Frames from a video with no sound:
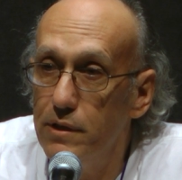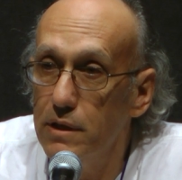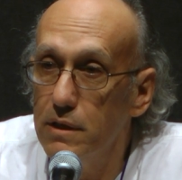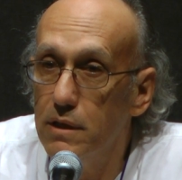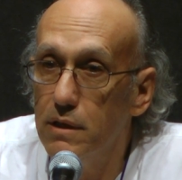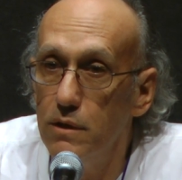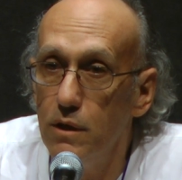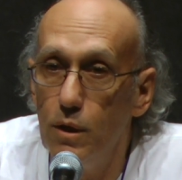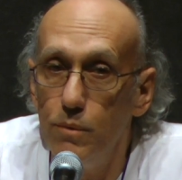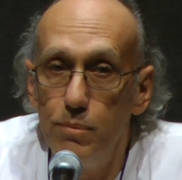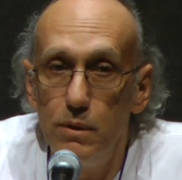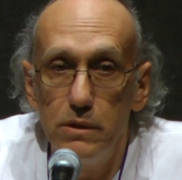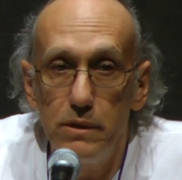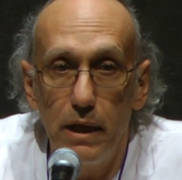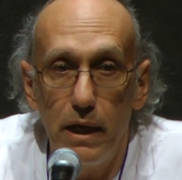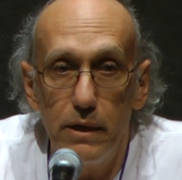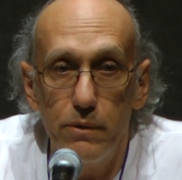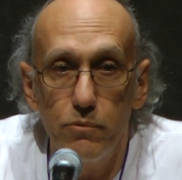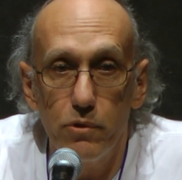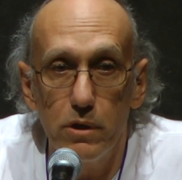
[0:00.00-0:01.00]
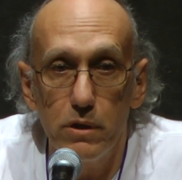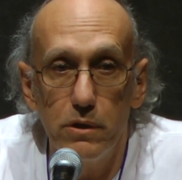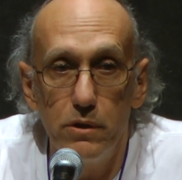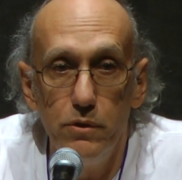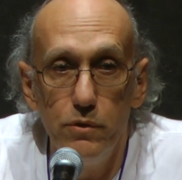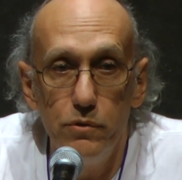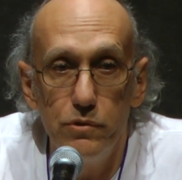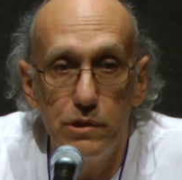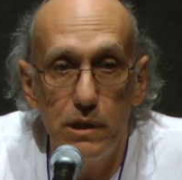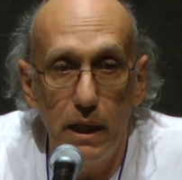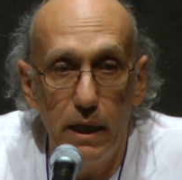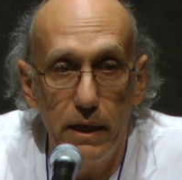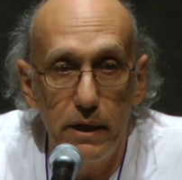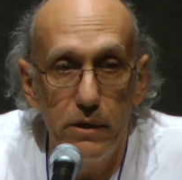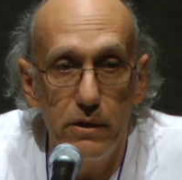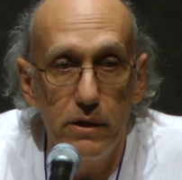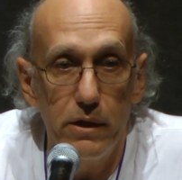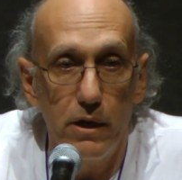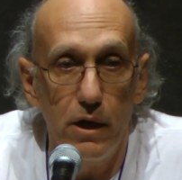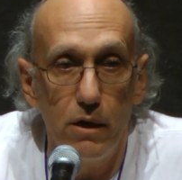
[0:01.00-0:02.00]
the Global Network
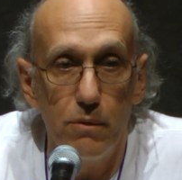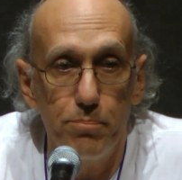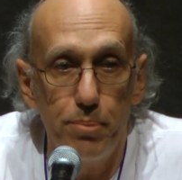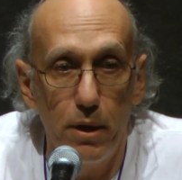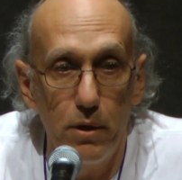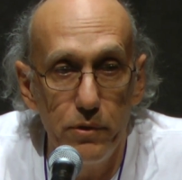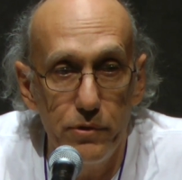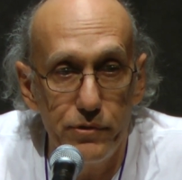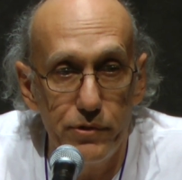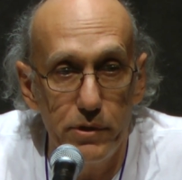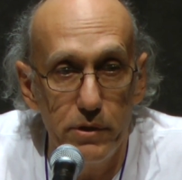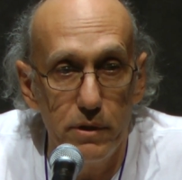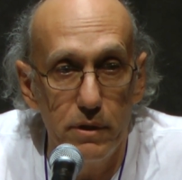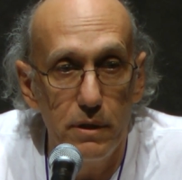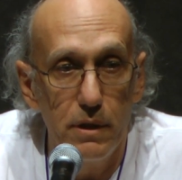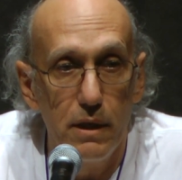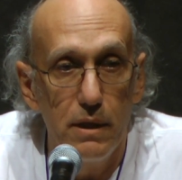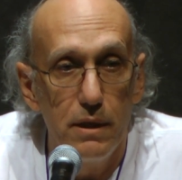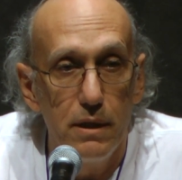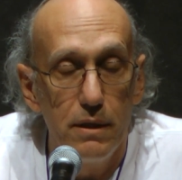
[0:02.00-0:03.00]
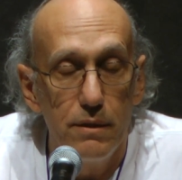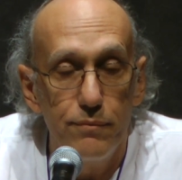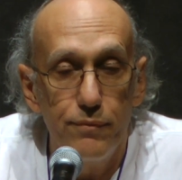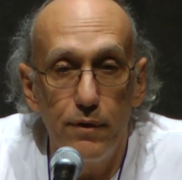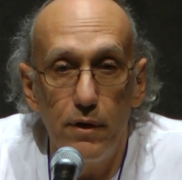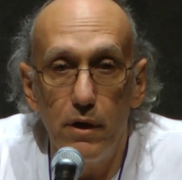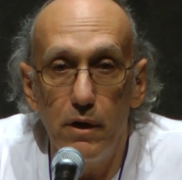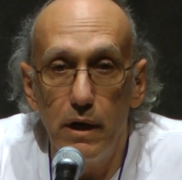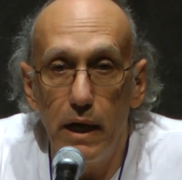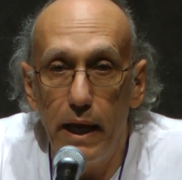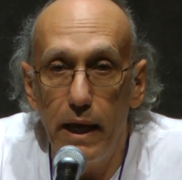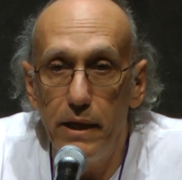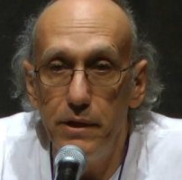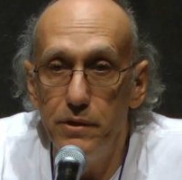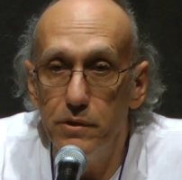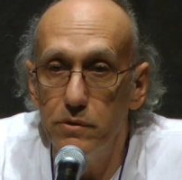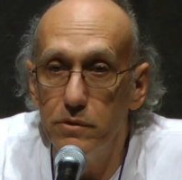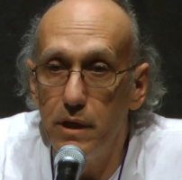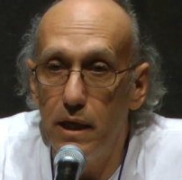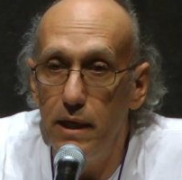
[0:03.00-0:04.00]
newsletter and our poster for our
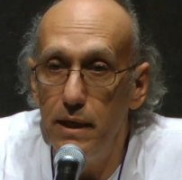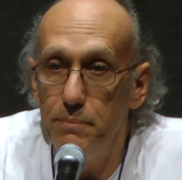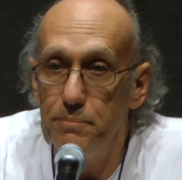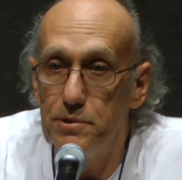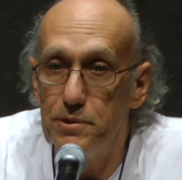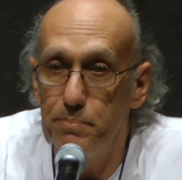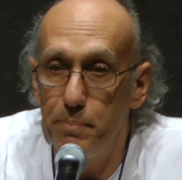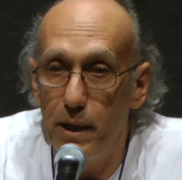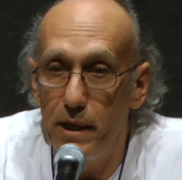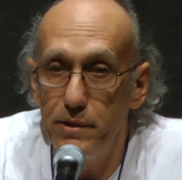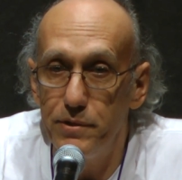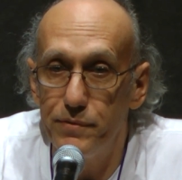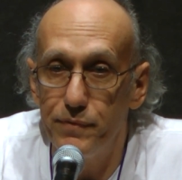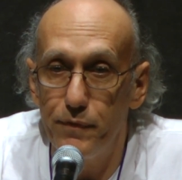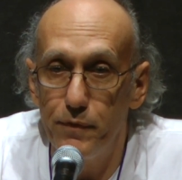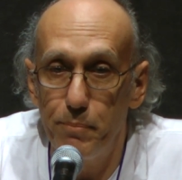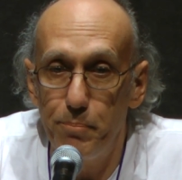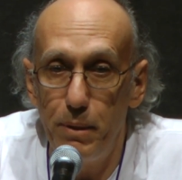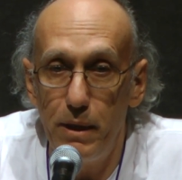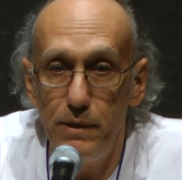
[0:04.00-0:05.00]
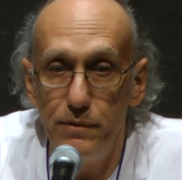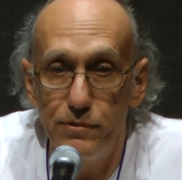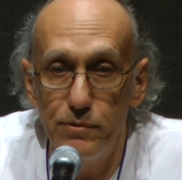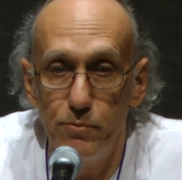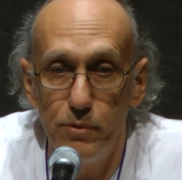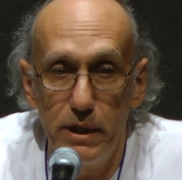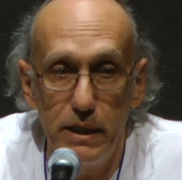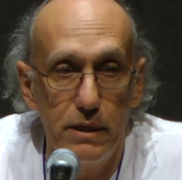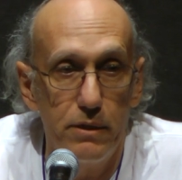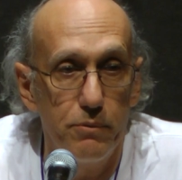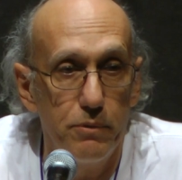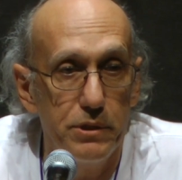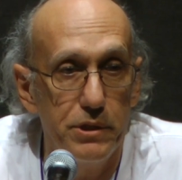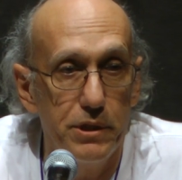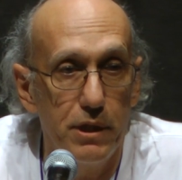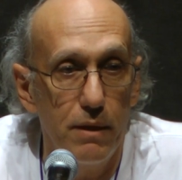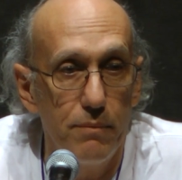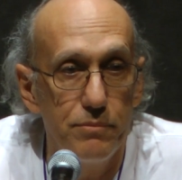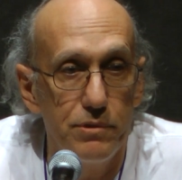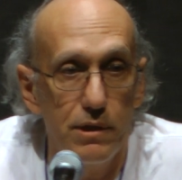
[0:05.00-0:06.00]
annual Keep Space for Peace Week,
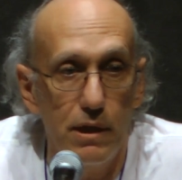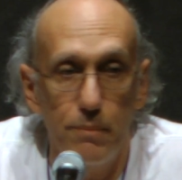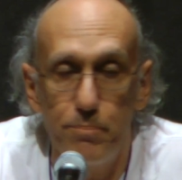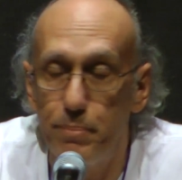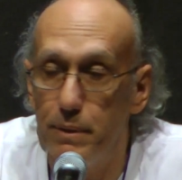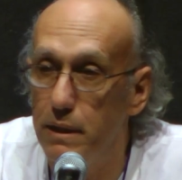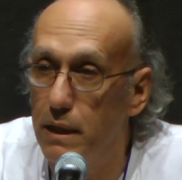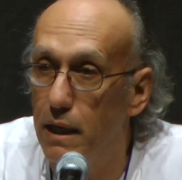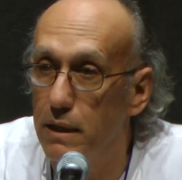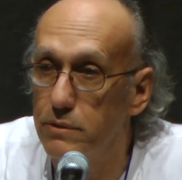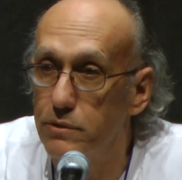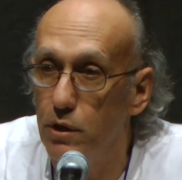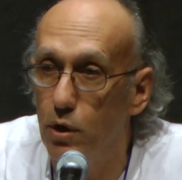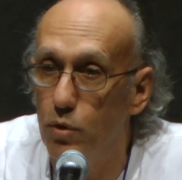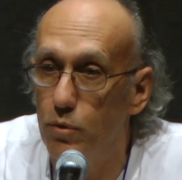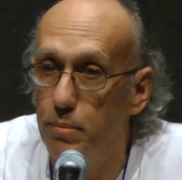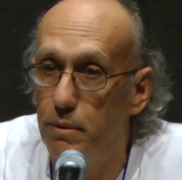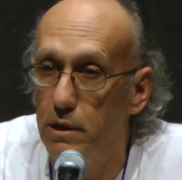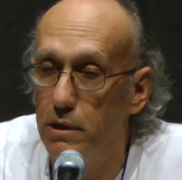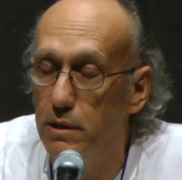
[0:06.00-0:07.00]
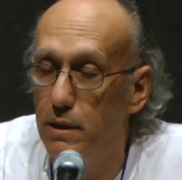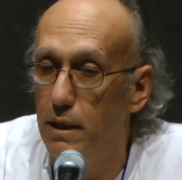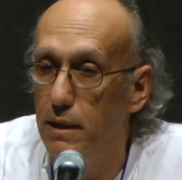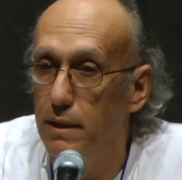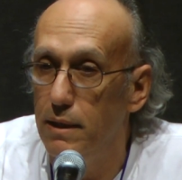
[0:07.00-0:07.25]
which comes up in October.